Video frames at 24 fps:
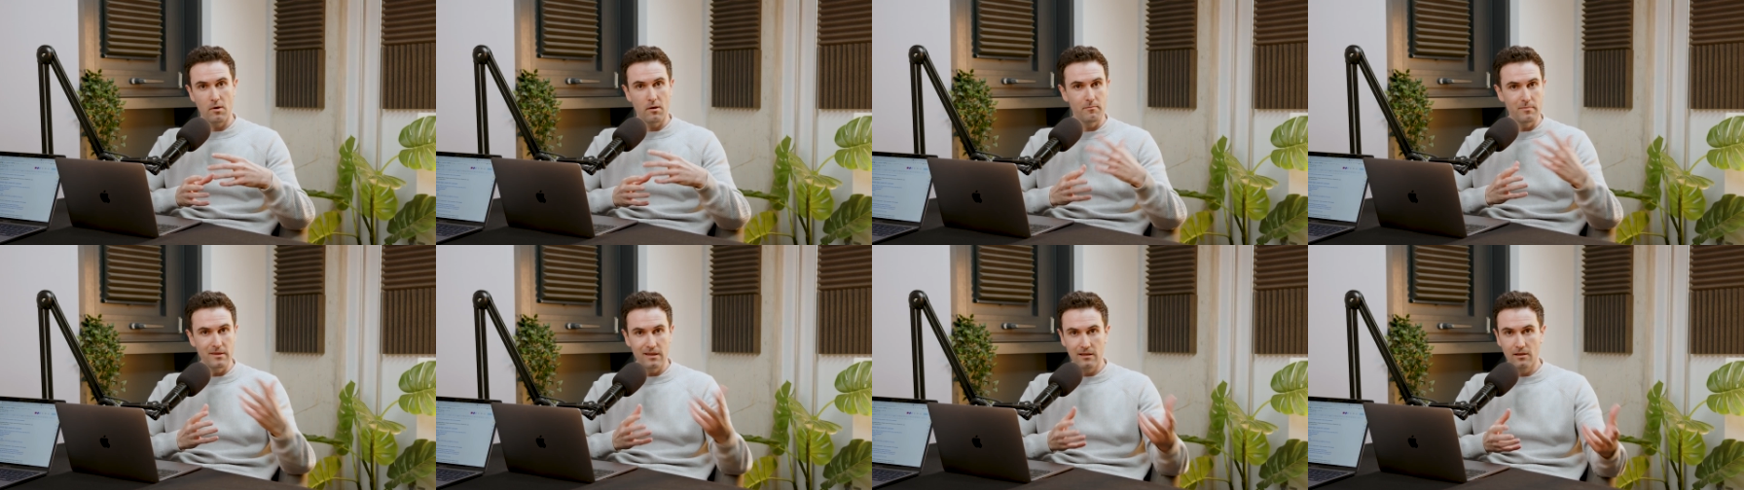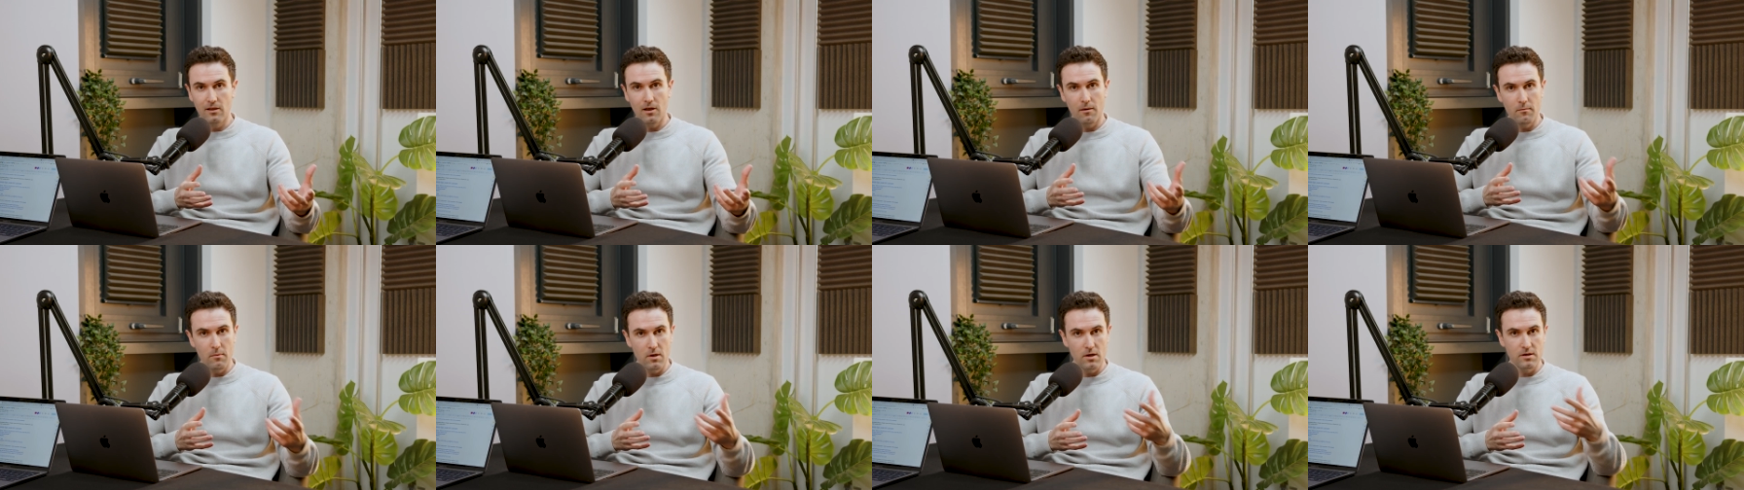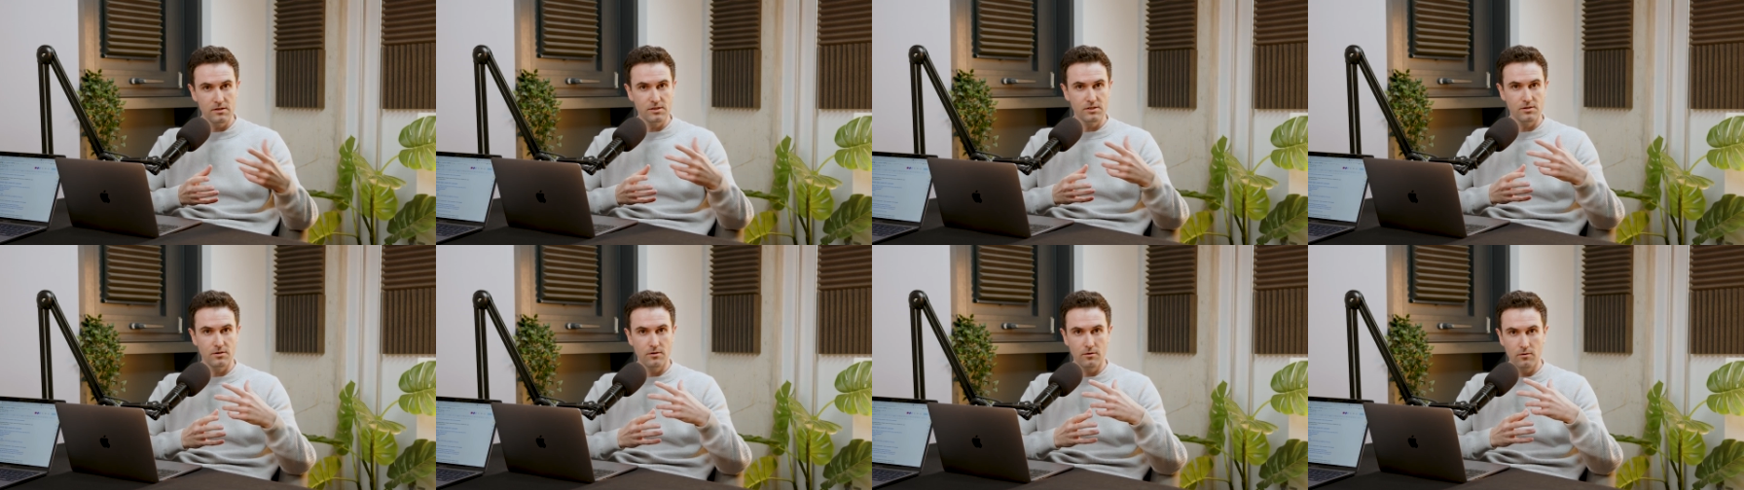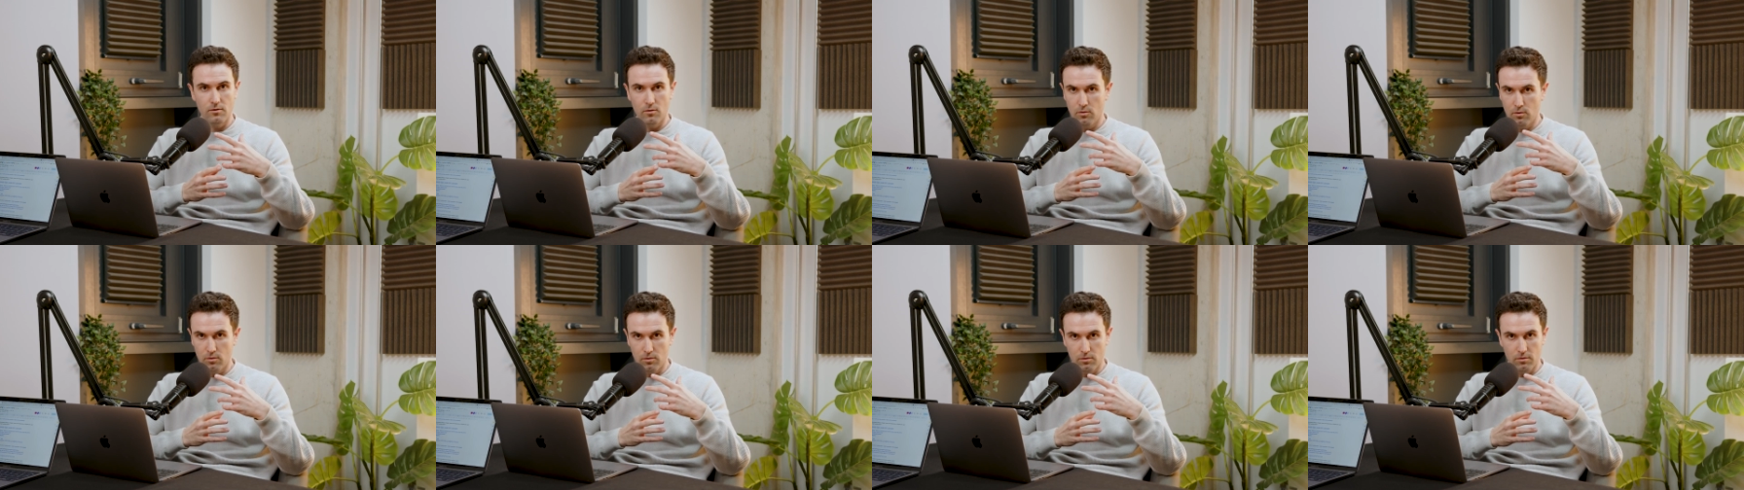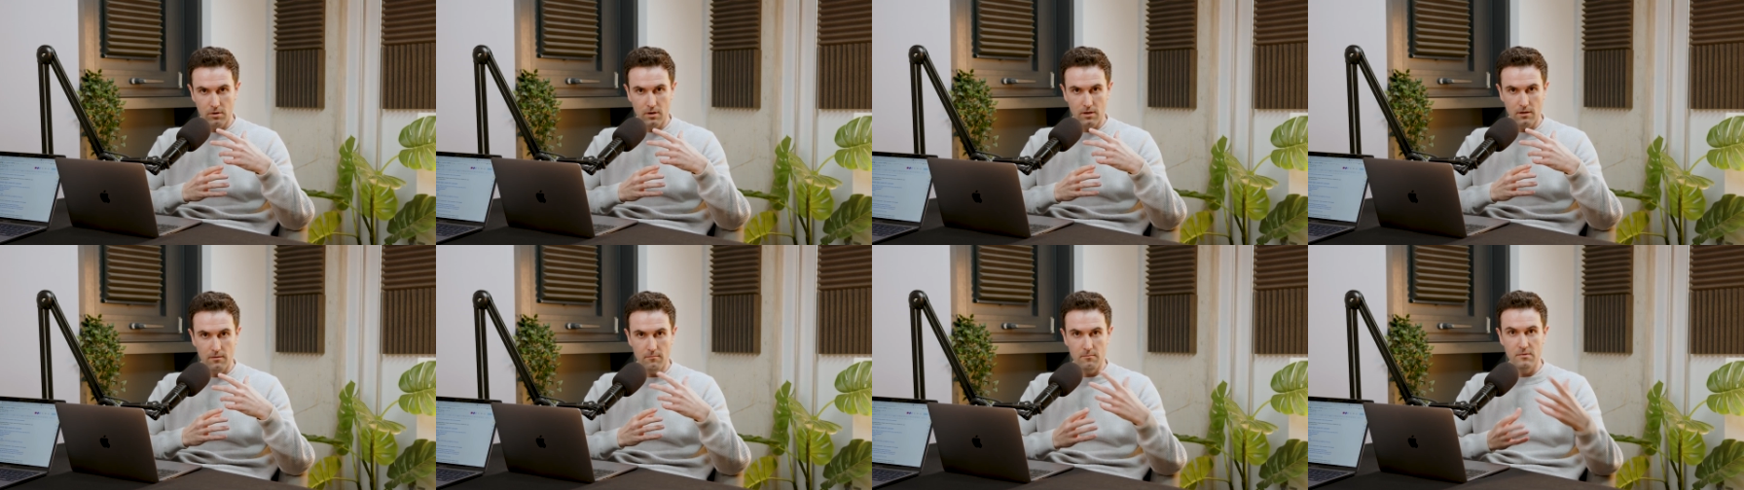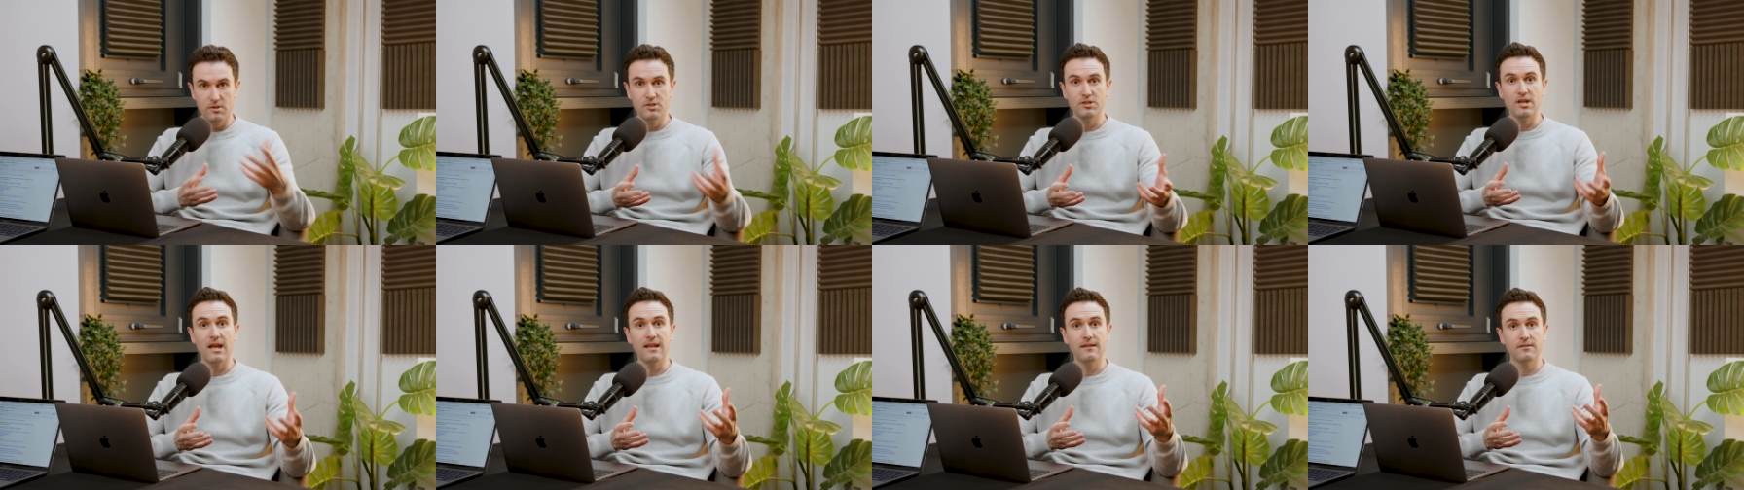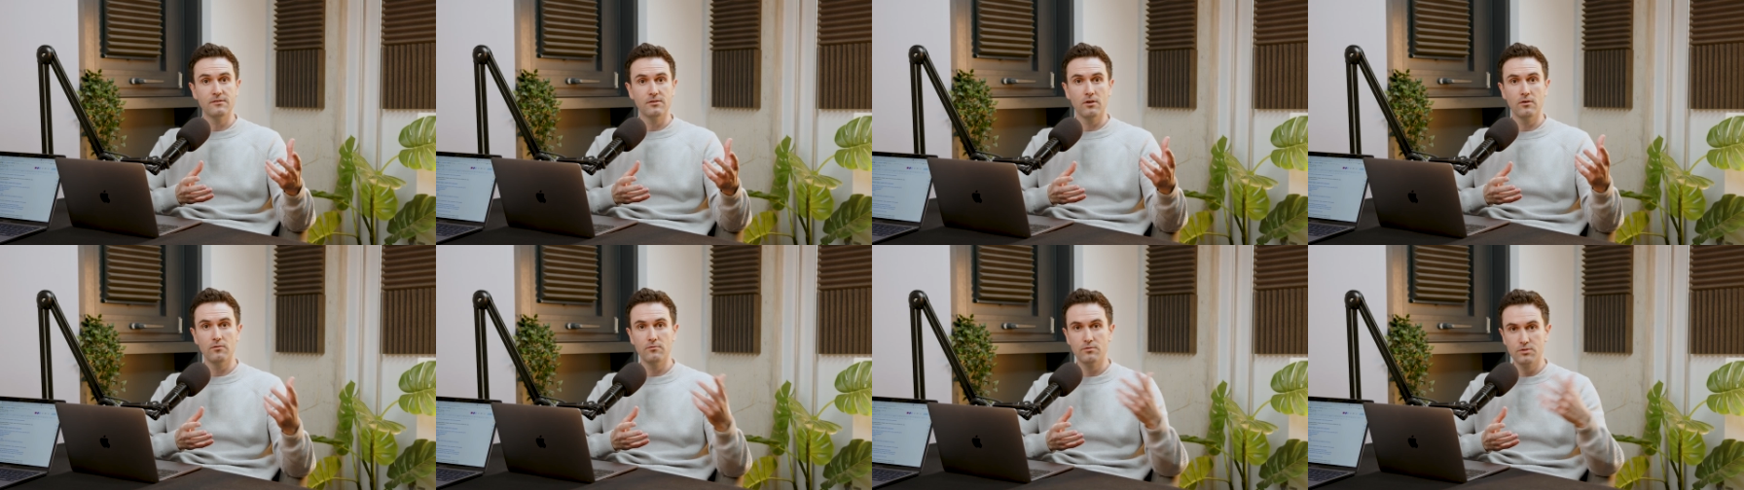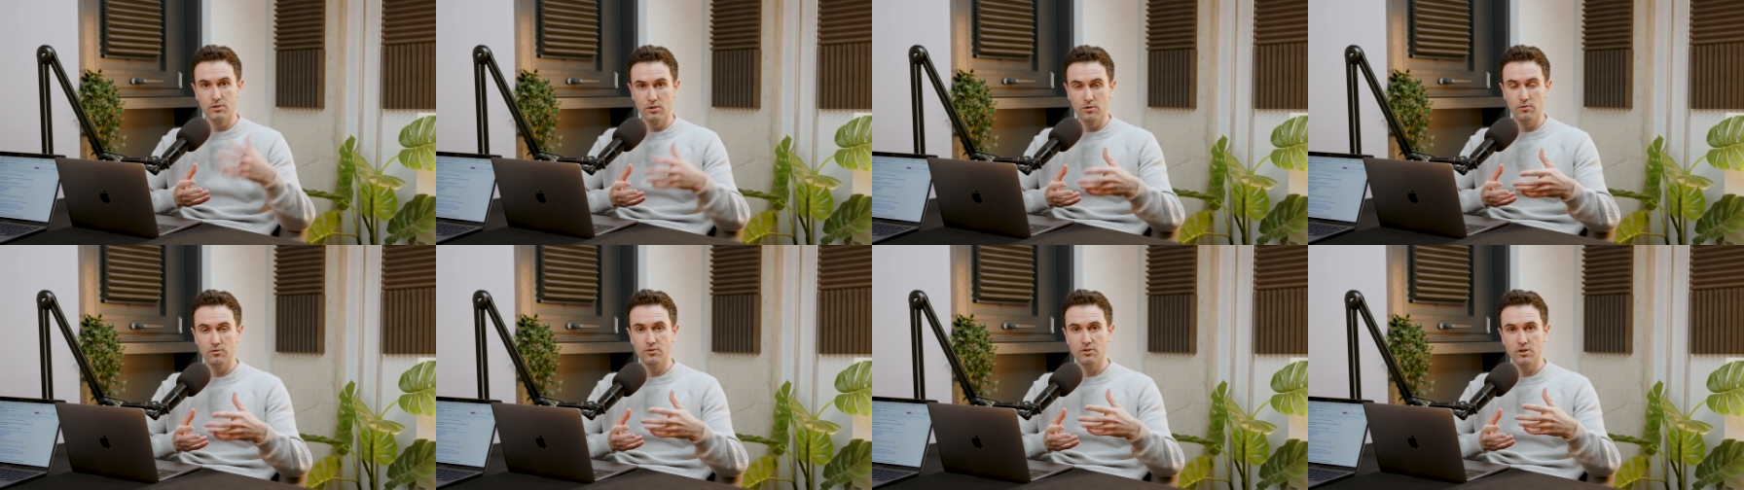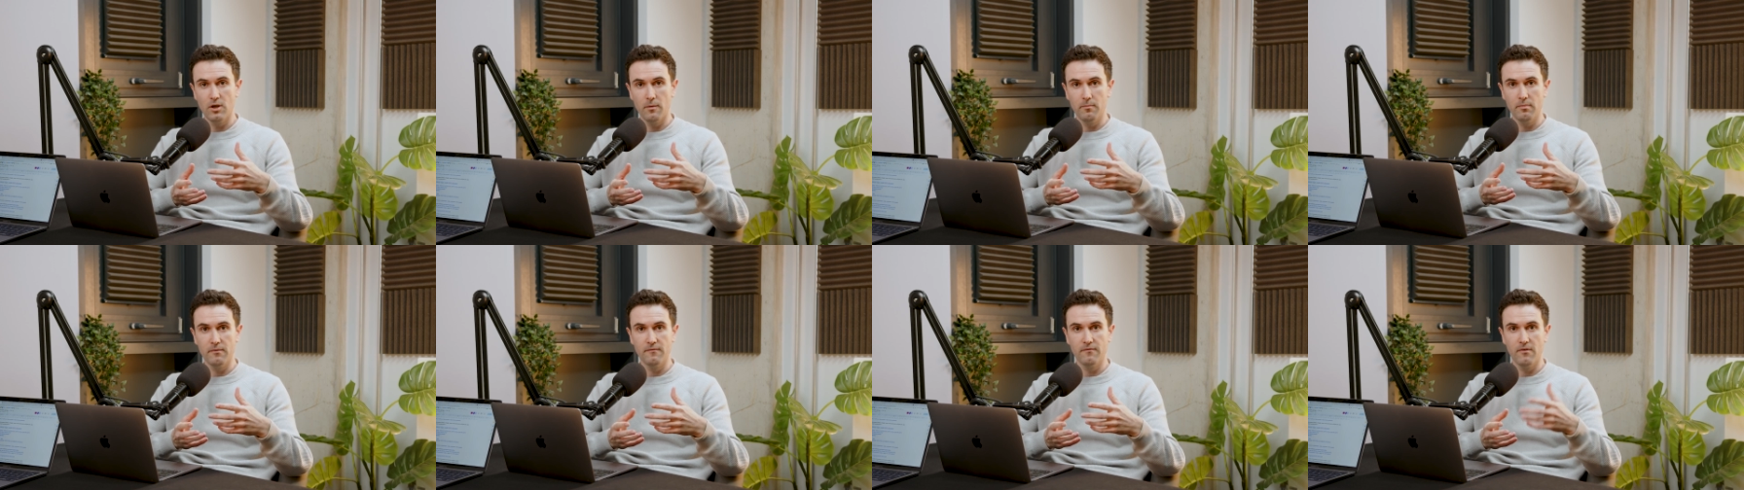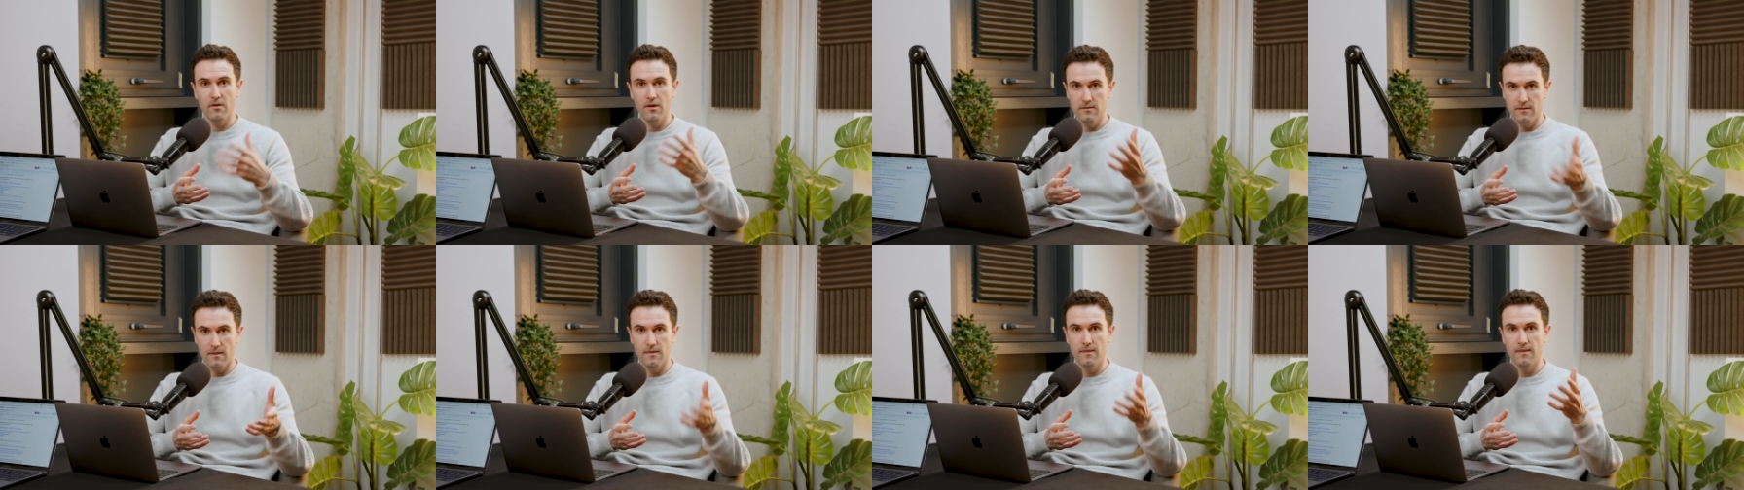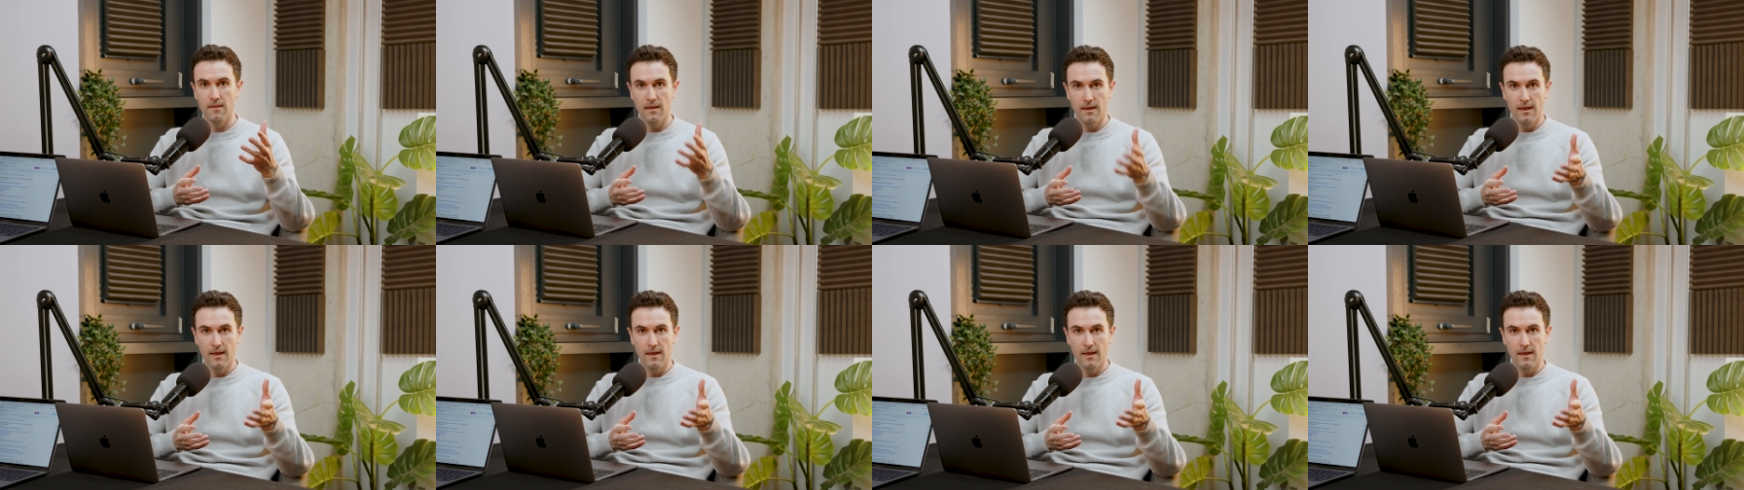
a BigCommerce or a Magento to Shopify, then